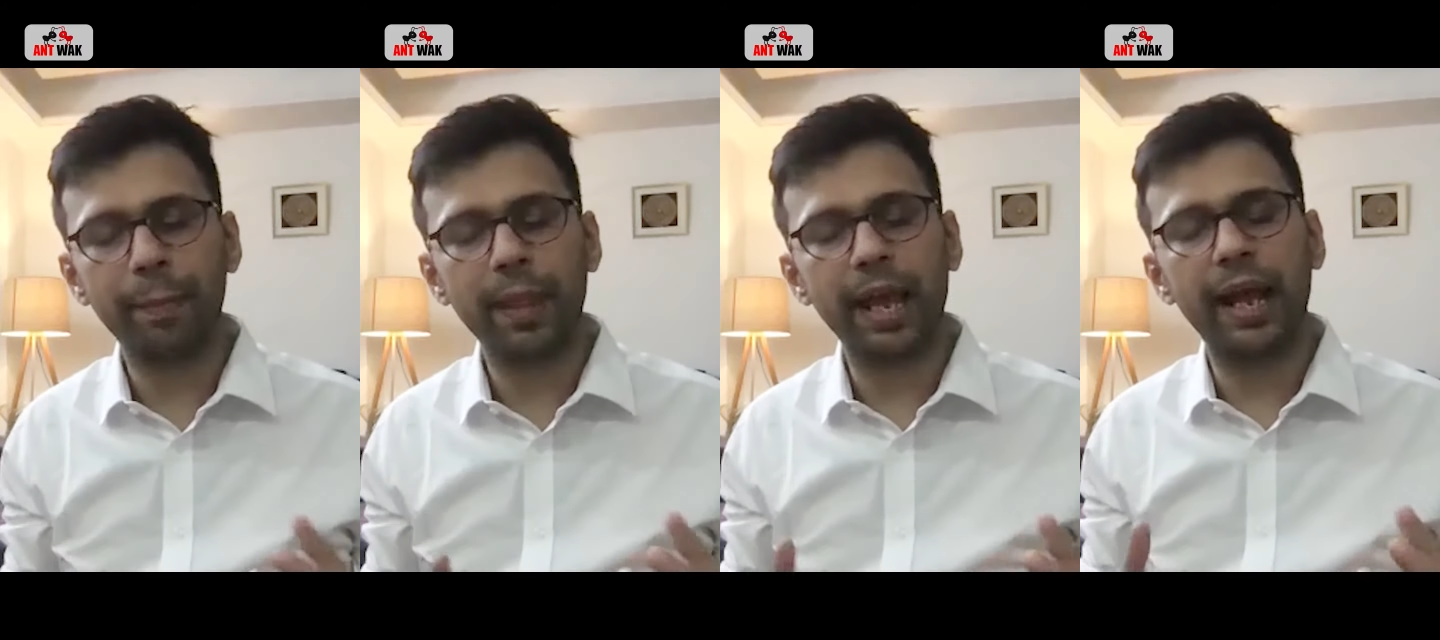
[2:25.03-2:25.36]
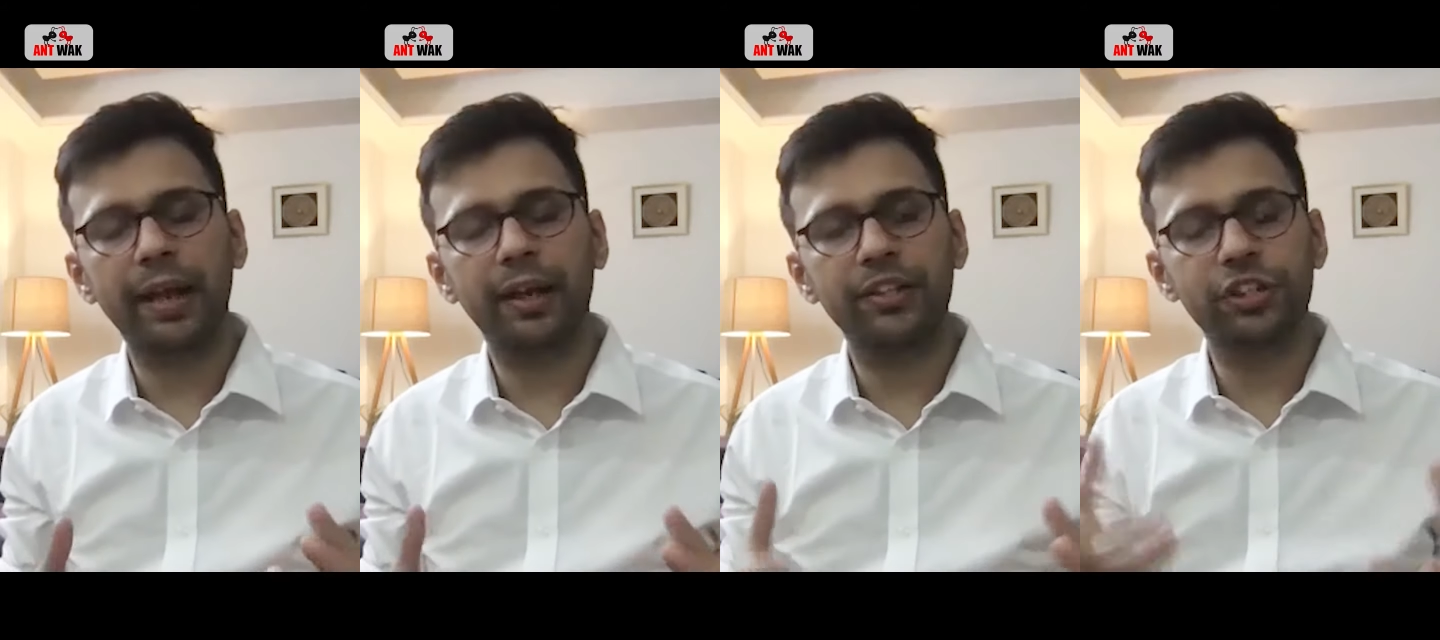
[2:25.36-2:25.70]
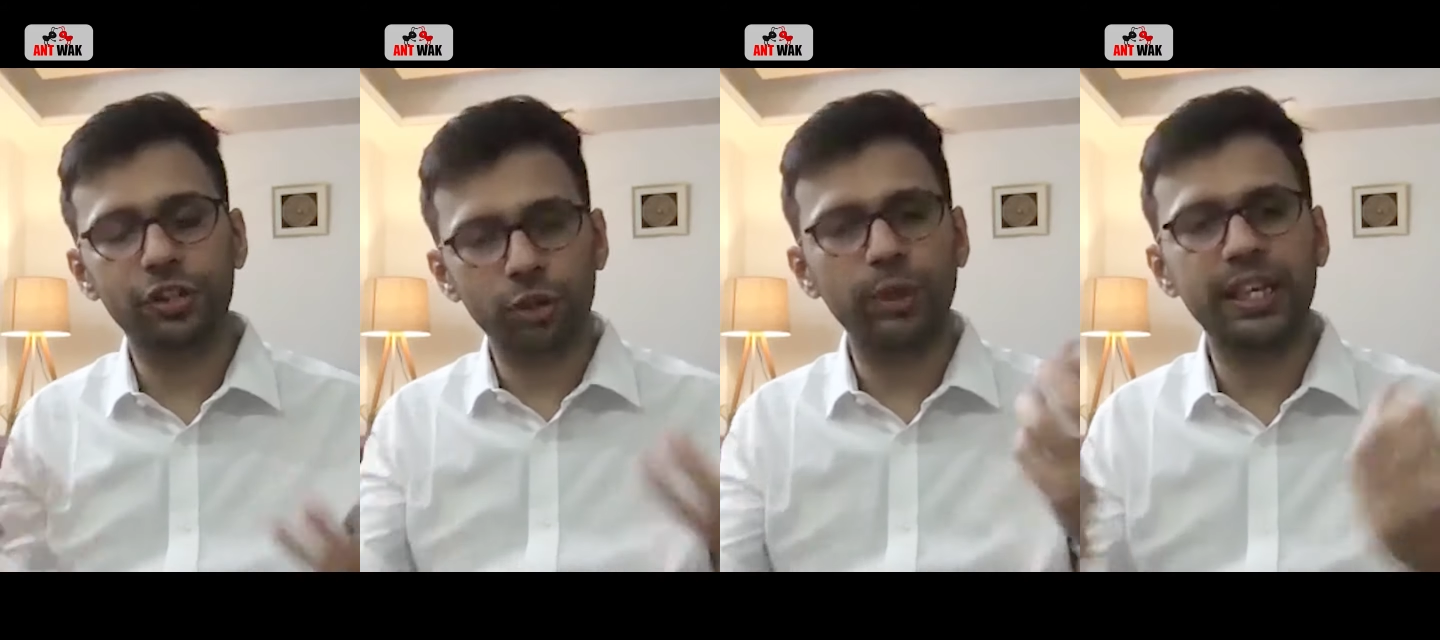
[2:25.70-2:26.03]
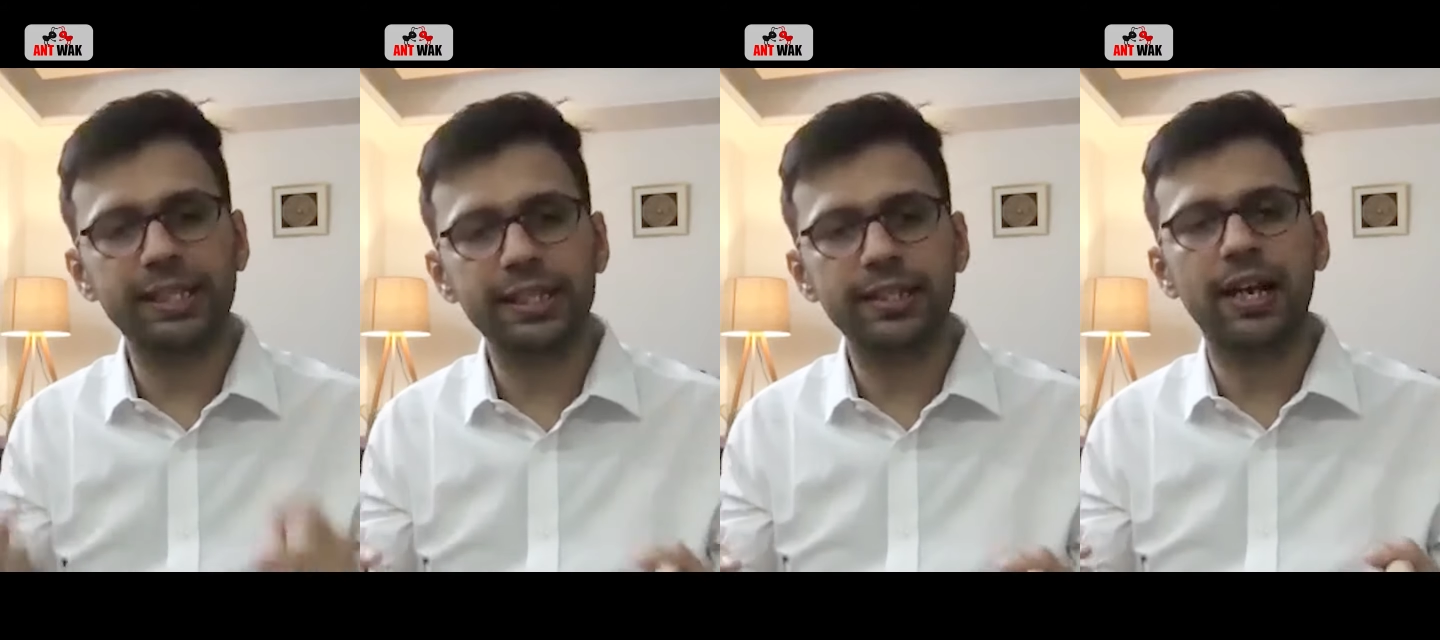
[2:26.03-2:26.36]
and just to
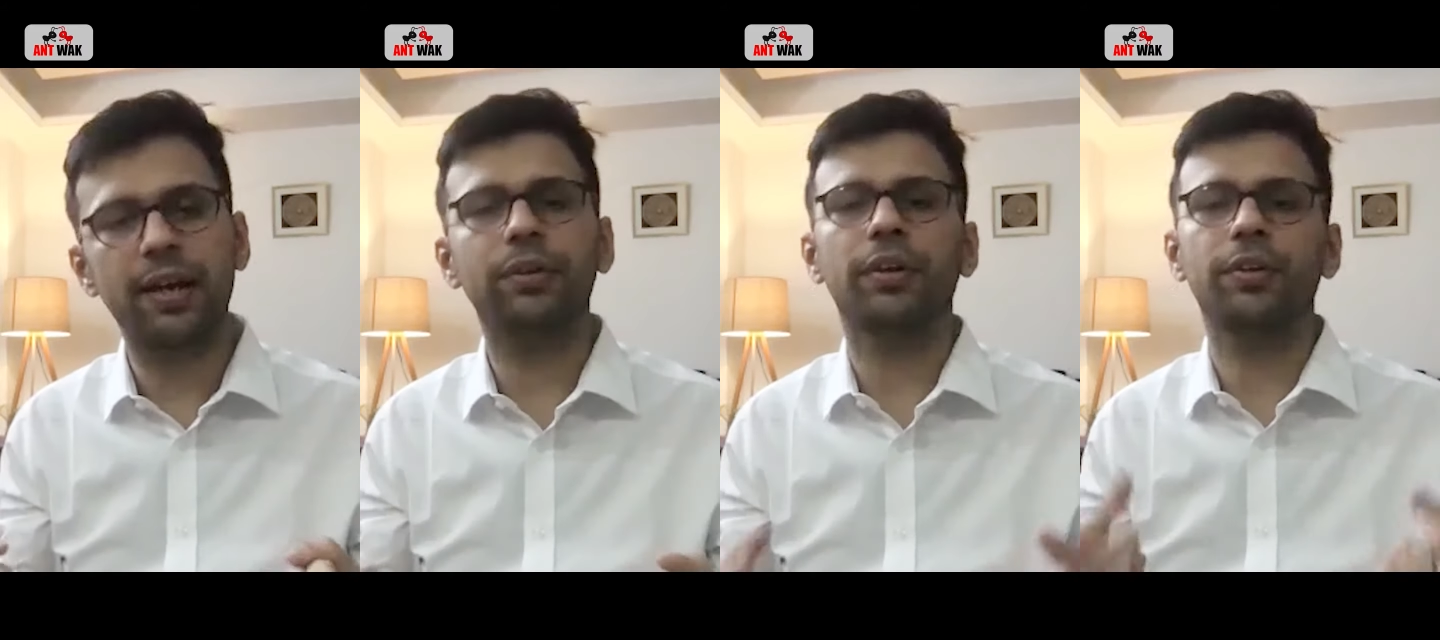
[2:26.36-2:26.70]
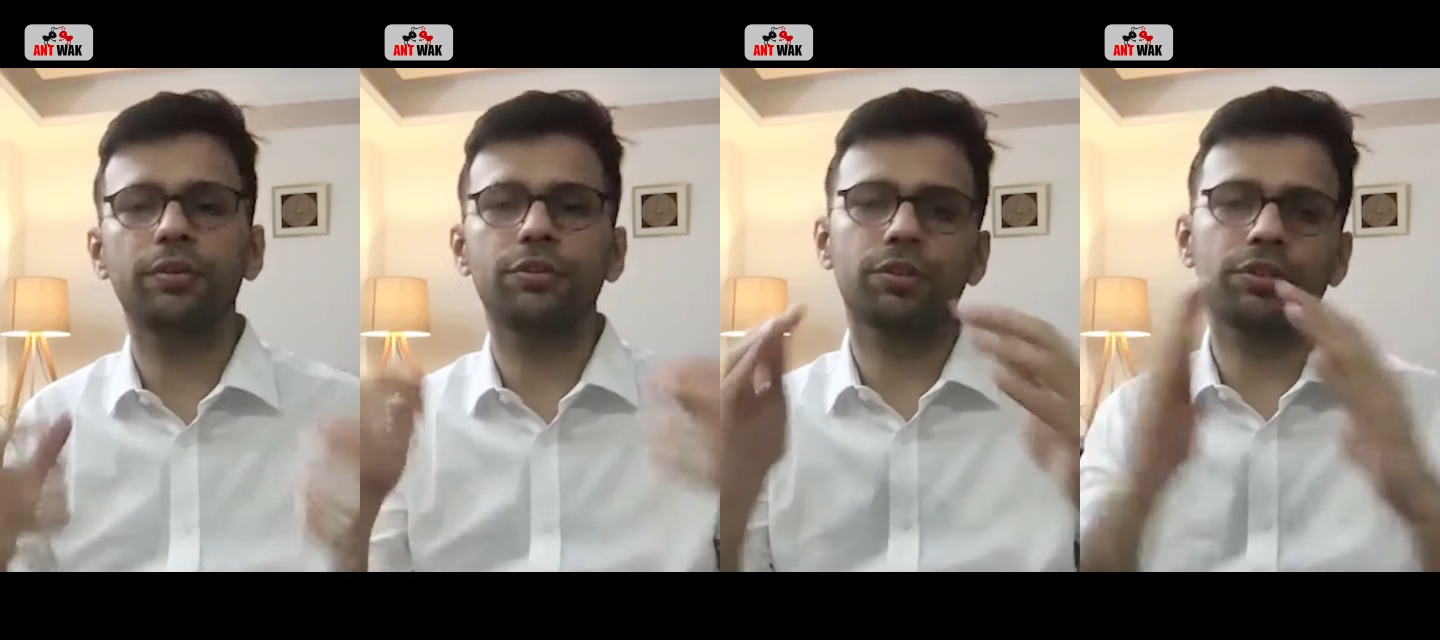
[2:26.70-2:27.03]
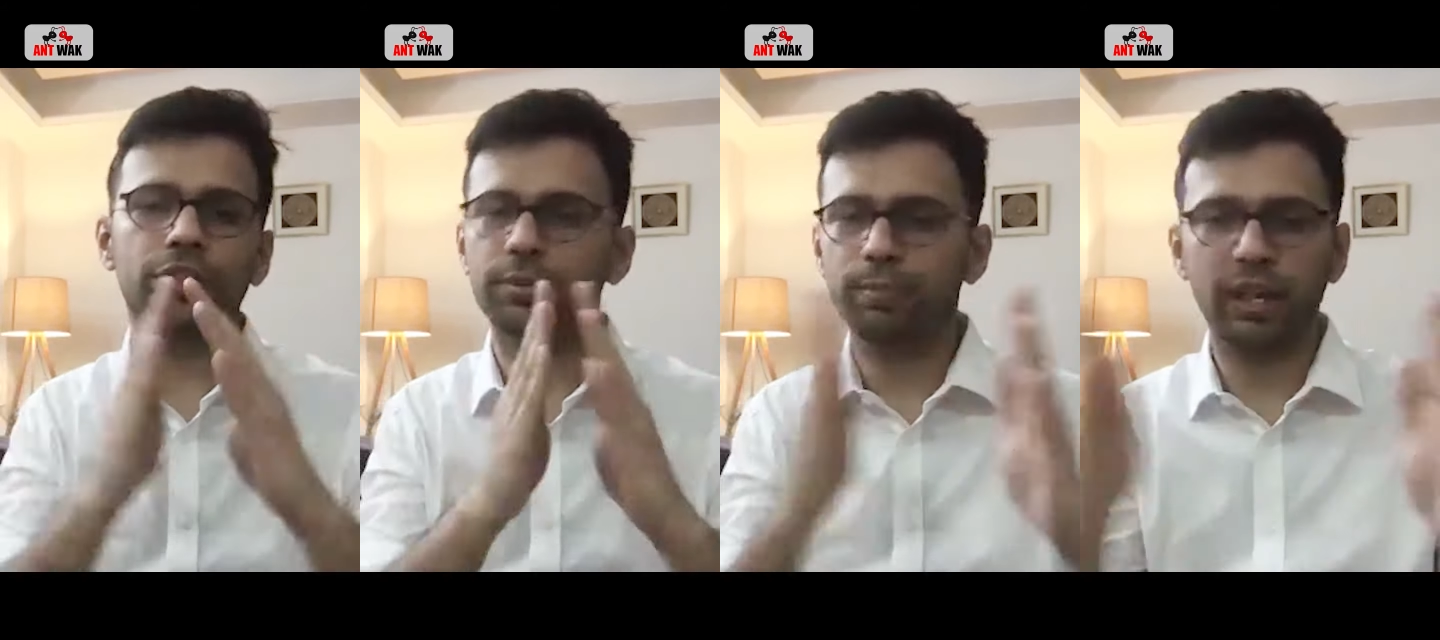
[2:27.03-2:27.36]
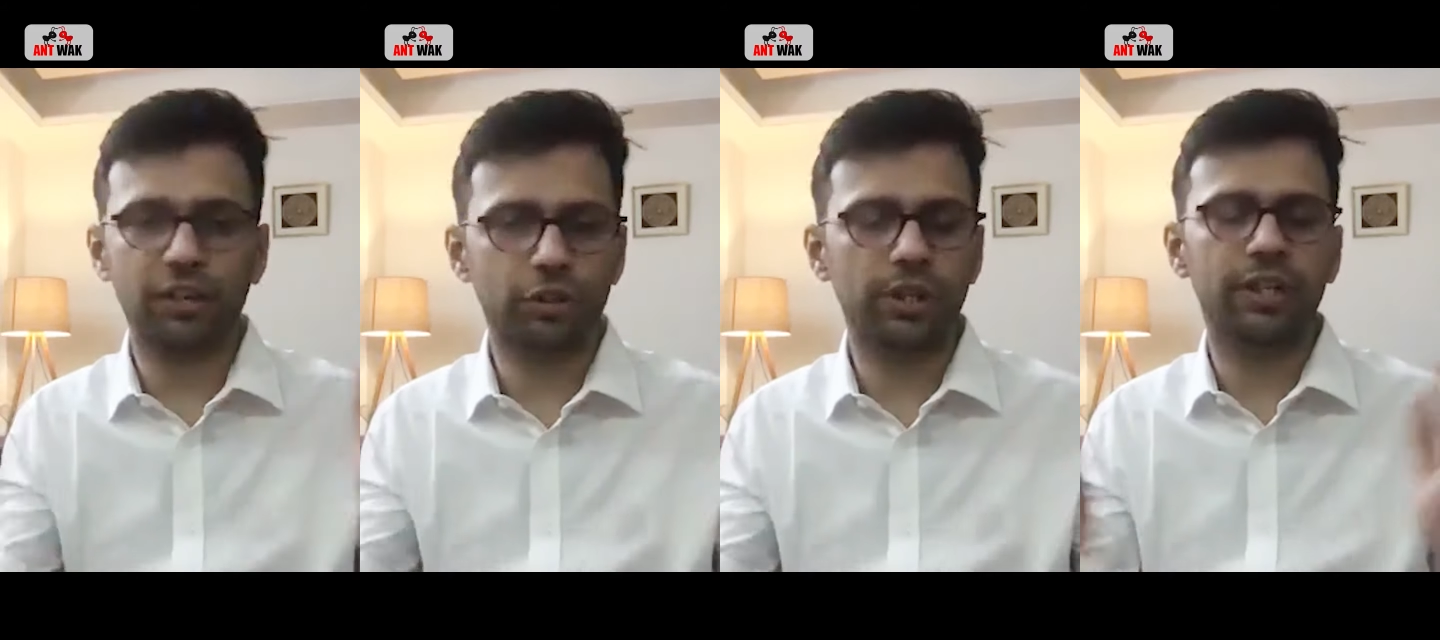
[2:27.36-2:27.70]
ease it out, you should just
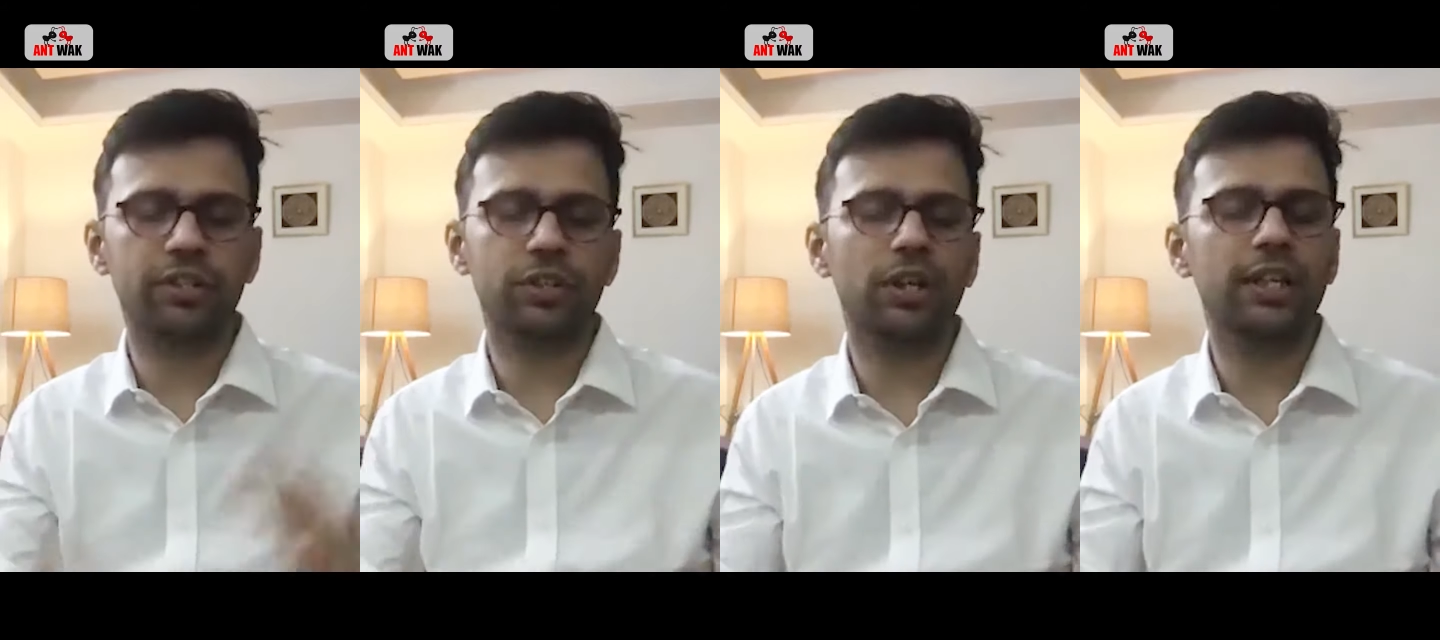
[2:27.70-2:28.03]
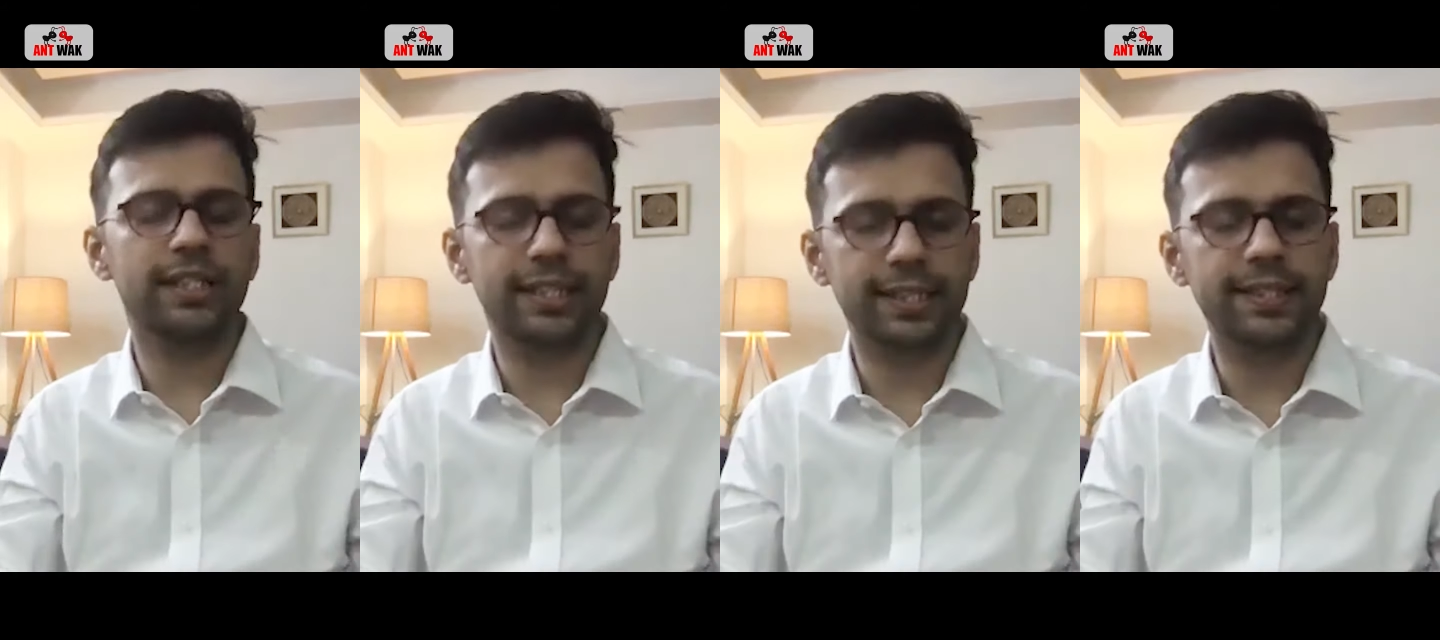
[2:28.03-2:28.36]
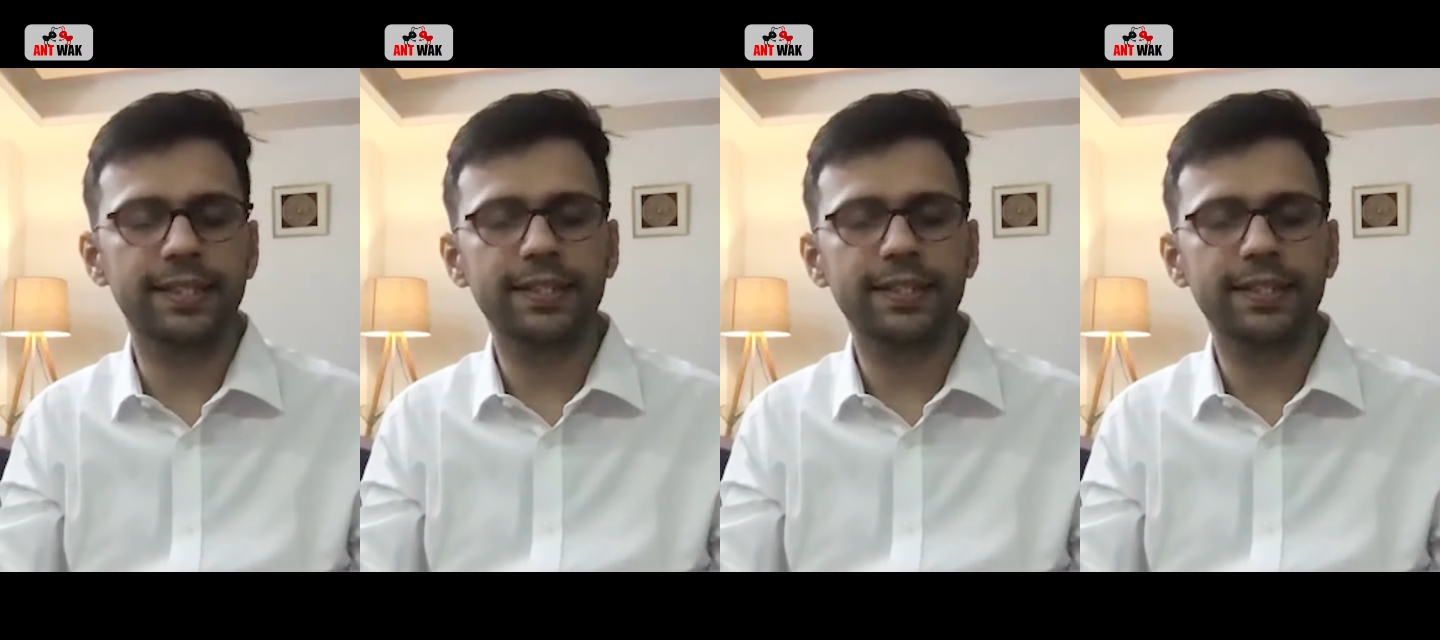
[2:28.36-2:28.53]
make sure that it's all consistent.